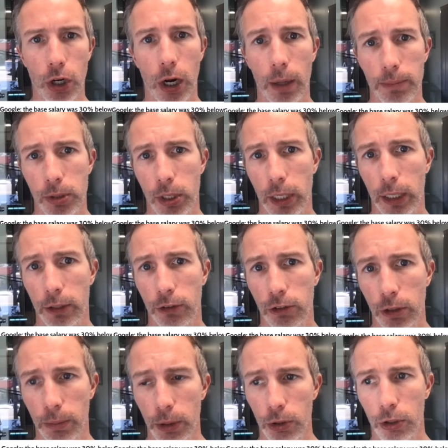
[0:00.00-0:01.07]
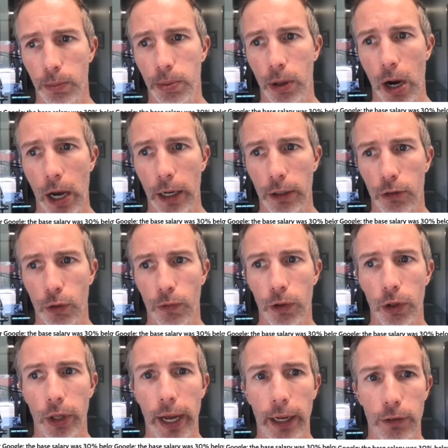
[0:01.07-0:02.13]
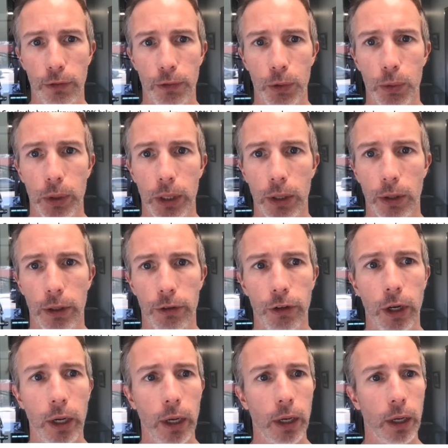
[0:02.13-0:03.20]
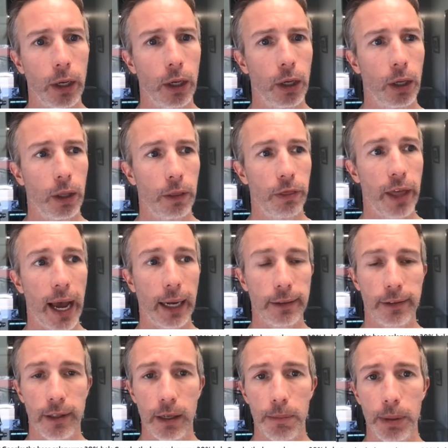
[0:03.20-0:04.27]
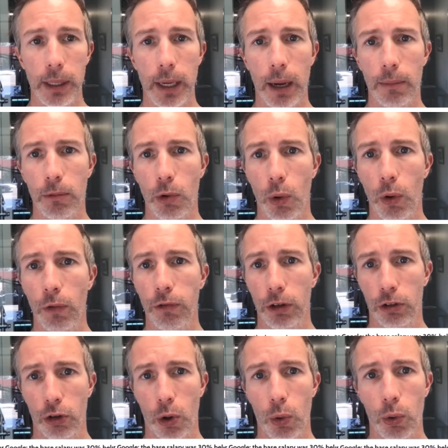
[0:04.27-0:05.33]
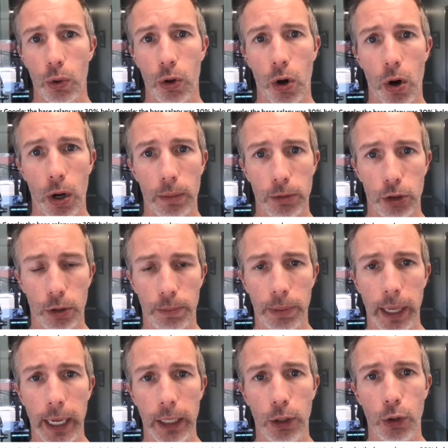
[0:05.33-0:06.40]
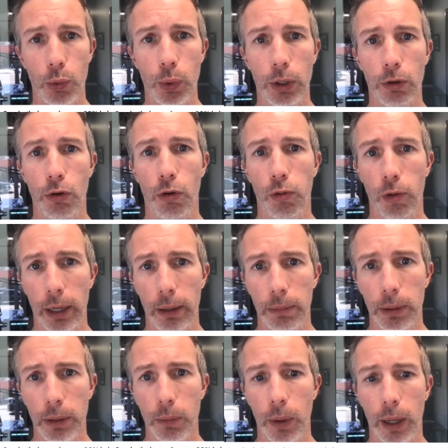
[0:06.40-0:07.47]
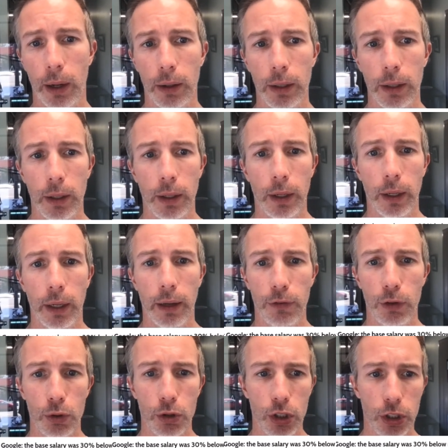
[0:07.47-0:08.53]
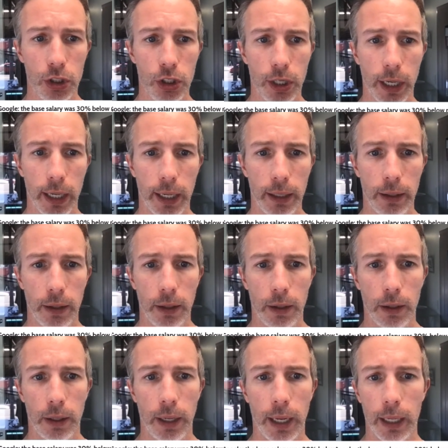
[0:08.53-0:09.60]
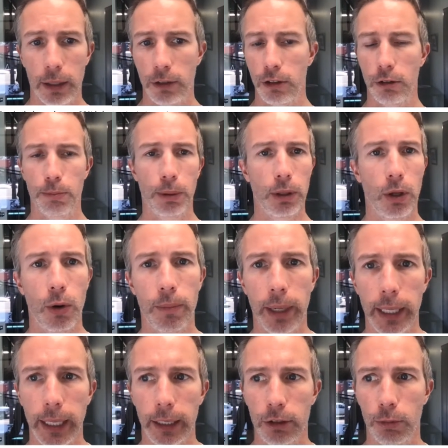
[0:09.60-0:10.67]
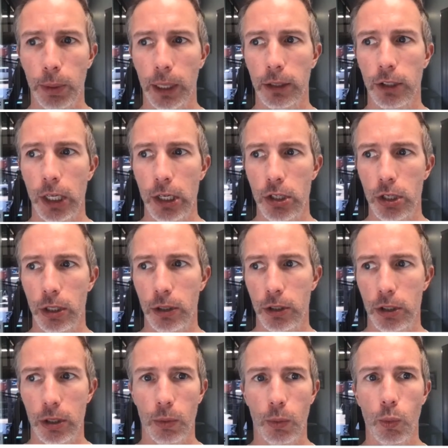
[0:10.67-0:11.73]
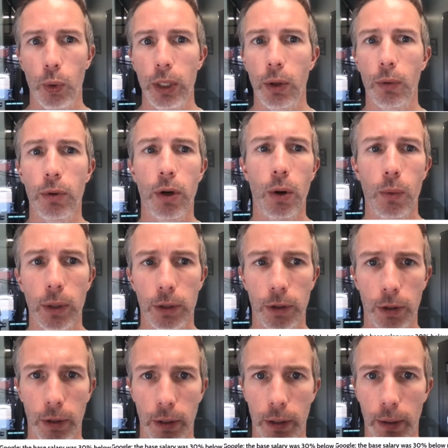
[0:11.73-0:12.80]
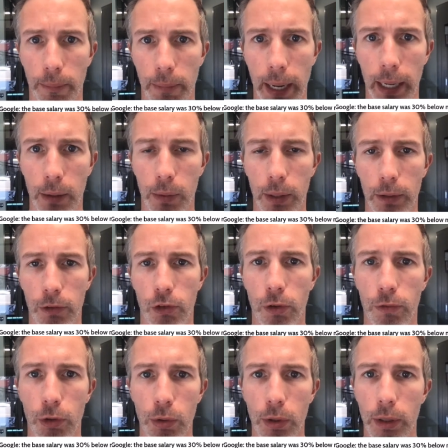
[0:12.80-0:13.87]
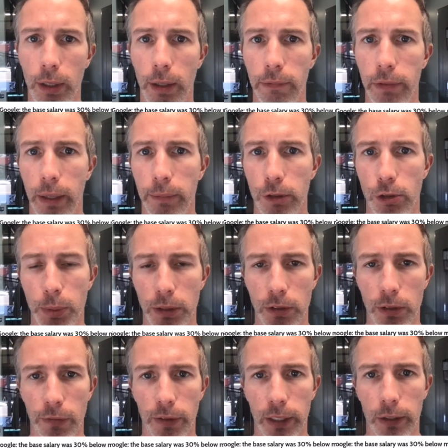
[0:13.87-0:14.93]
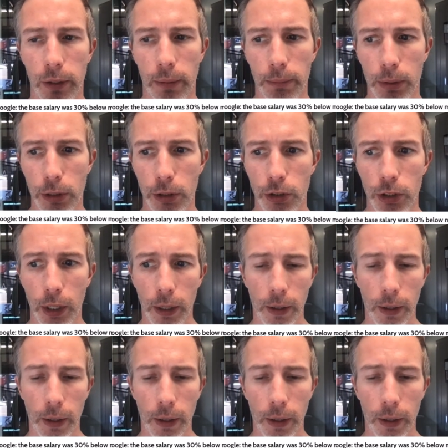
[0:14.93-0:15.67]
uptick similar to product over the last few years. That TPM role for total comp should pay you incredibly well. If you just said, hey, this is below my expectations, we don't know what they're going to come back with. So if you didn't give them specific numbers